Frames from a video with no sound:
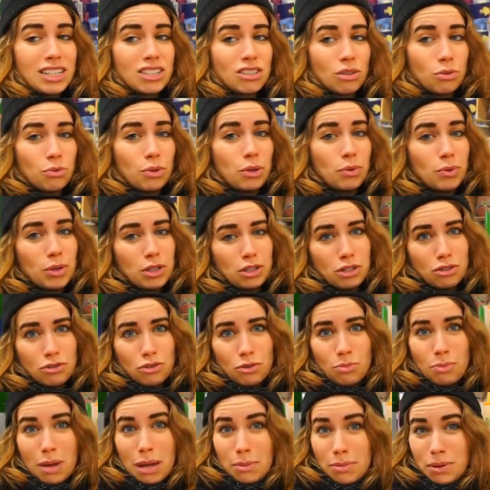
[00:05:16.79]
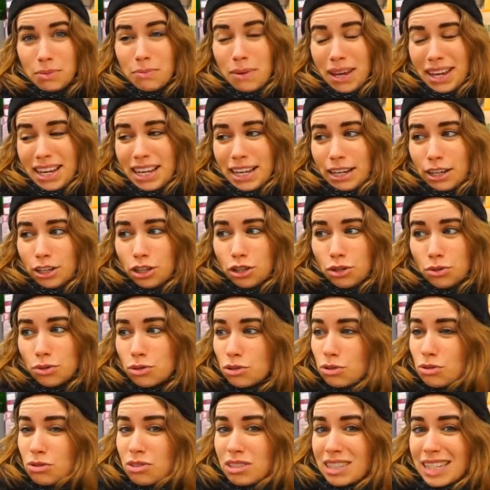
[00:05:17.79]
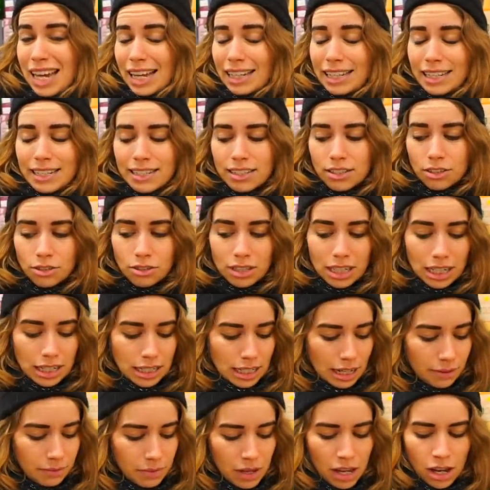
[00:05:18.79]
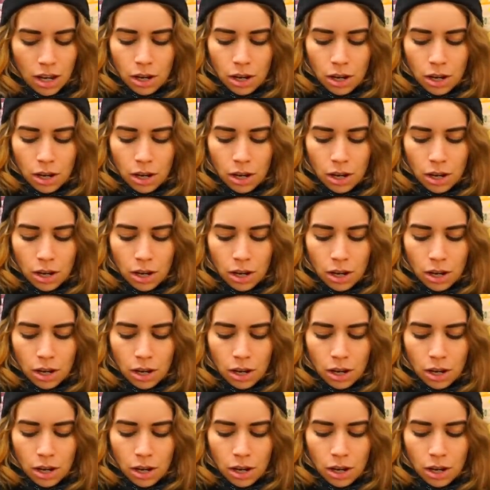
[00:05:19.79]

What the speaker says: So we want to maybe making a couscous salad is a good idea.